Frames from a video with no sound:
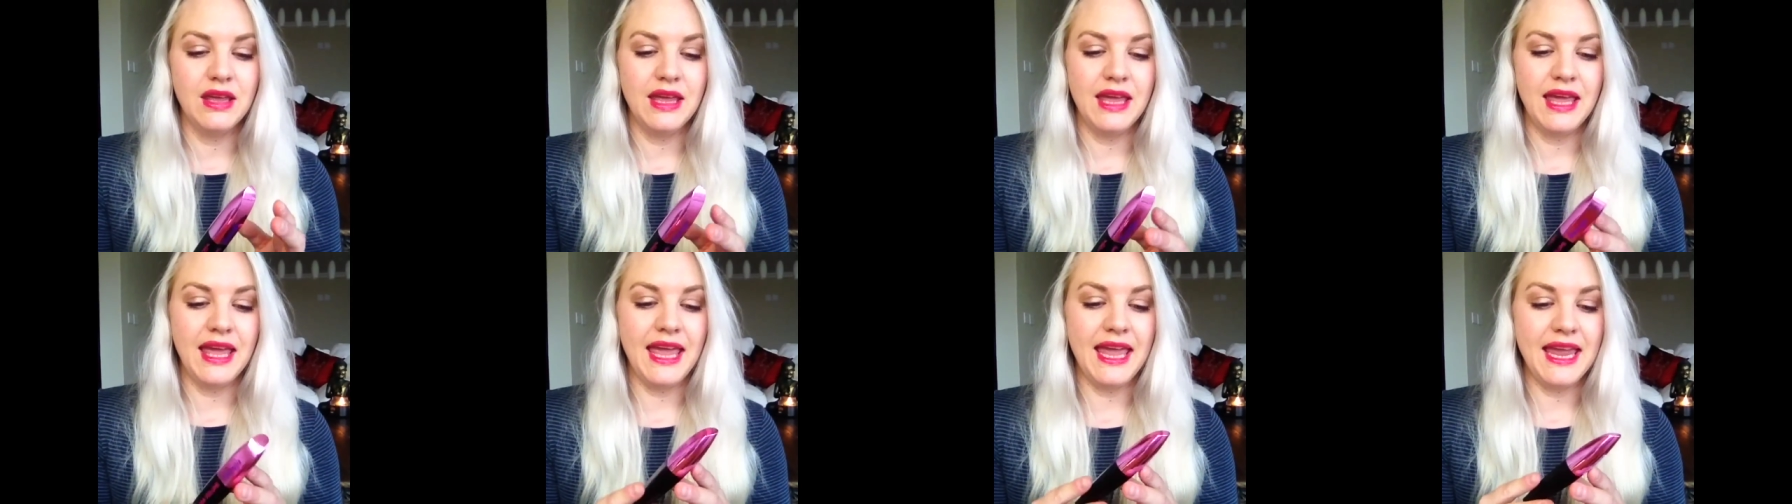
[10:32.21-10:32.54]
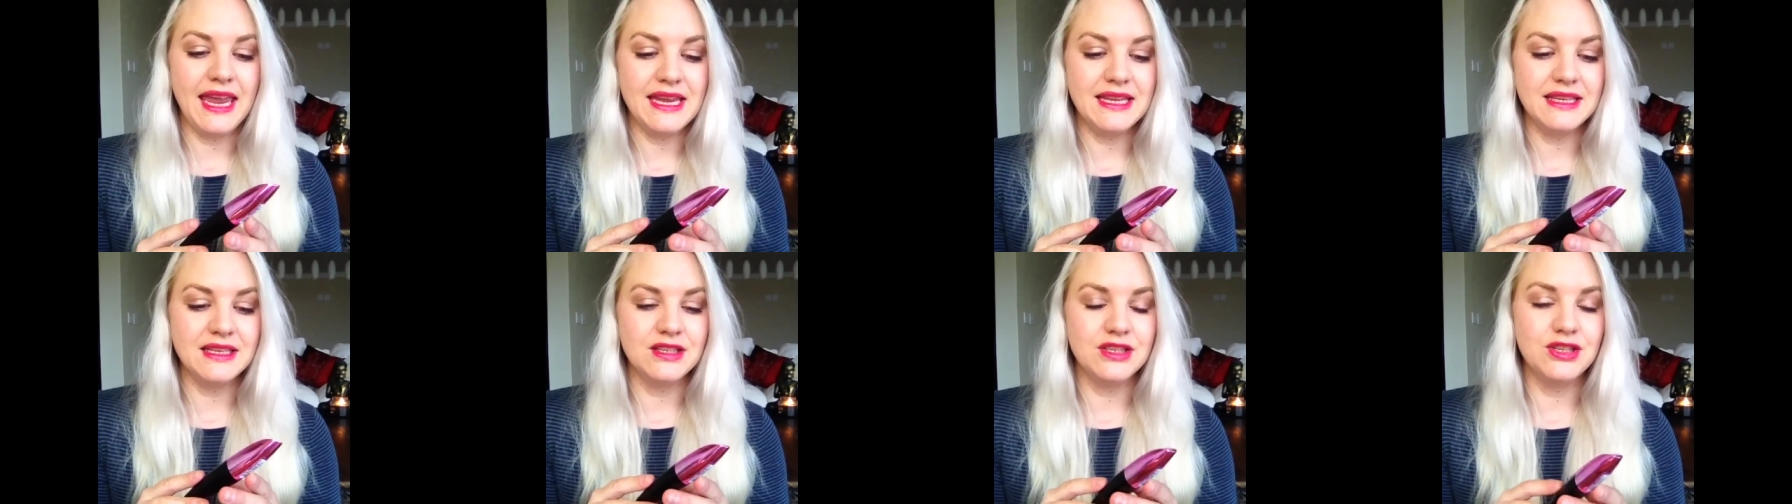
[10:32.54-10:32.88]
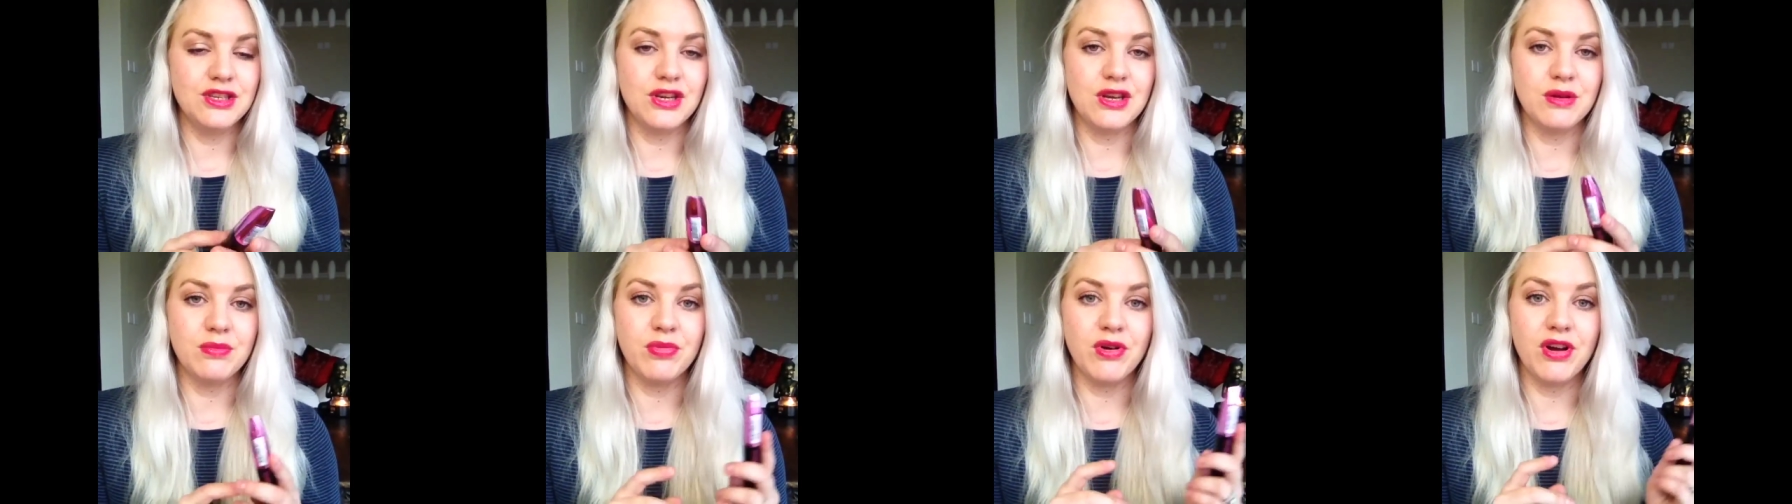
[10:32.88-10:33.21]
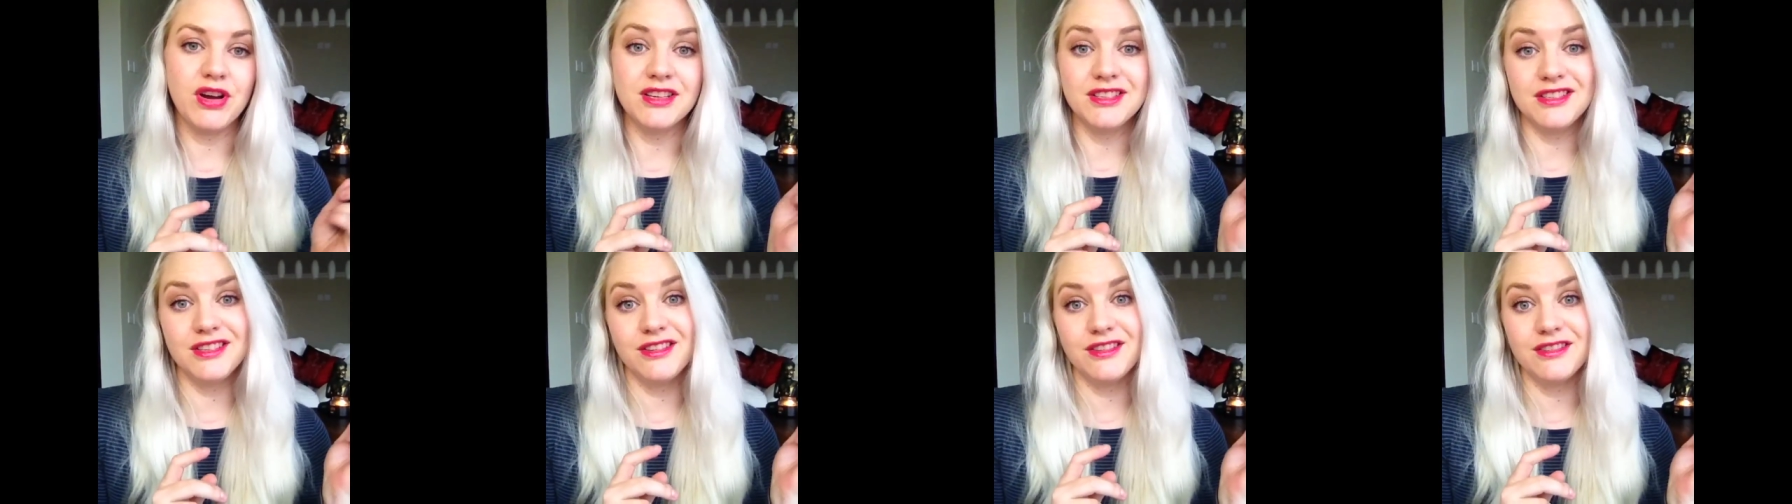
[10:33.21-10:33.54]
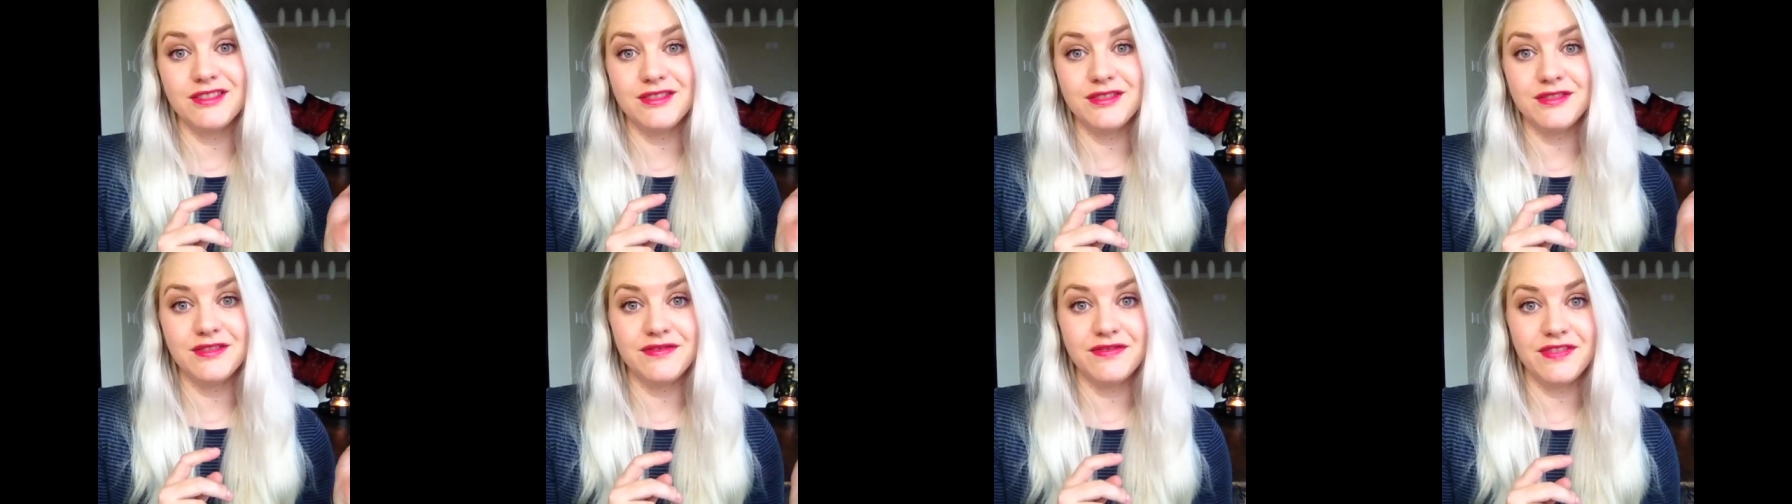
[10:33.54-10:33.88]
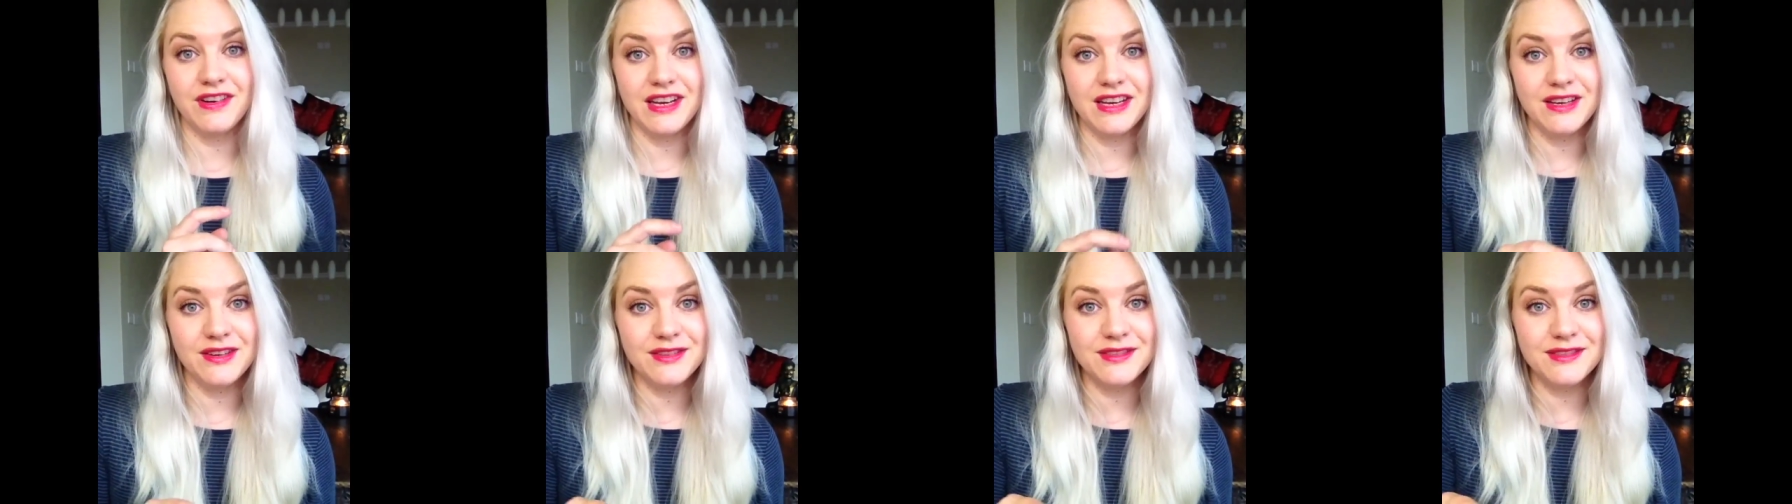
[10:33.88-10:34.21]
hate it, you can pass it on to a
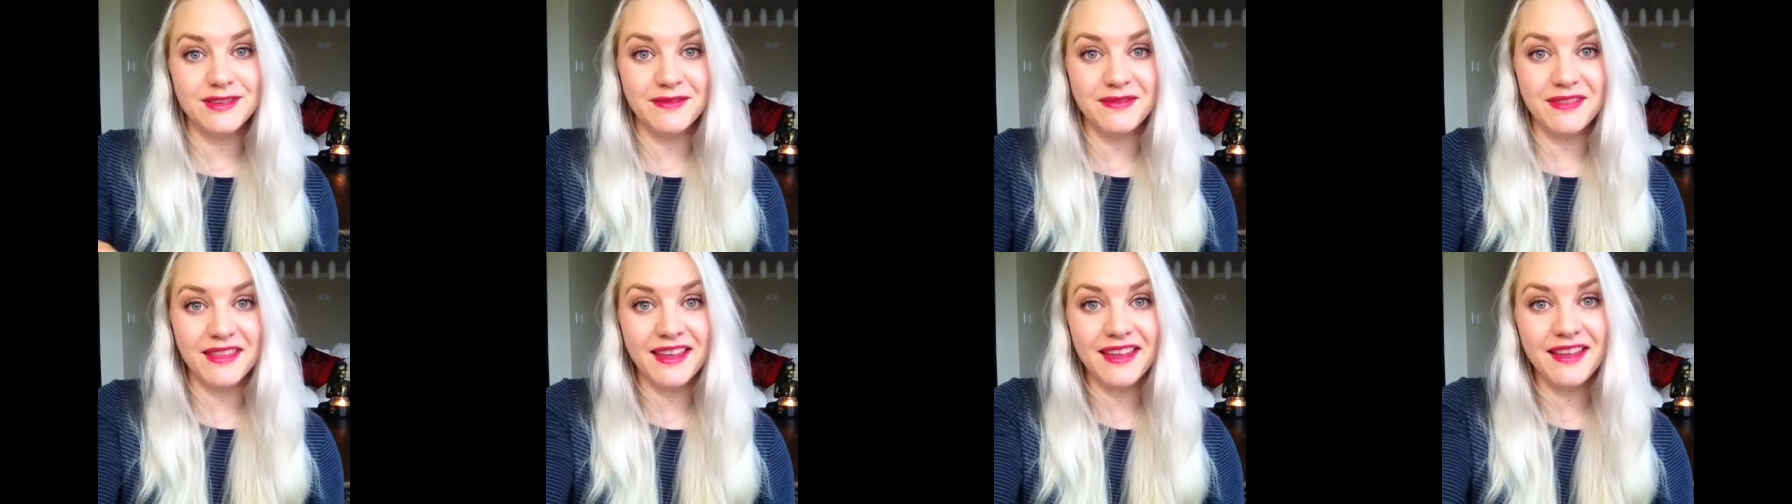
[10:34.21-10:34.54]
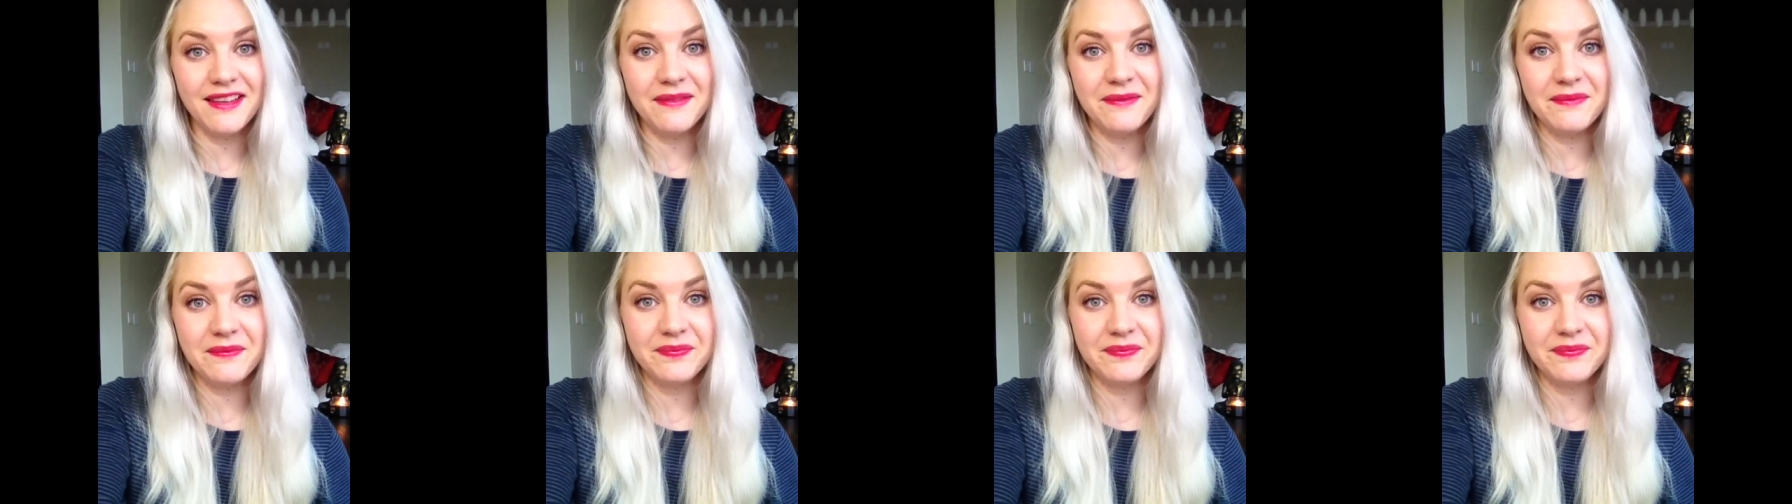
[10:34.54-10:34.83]
friend or something.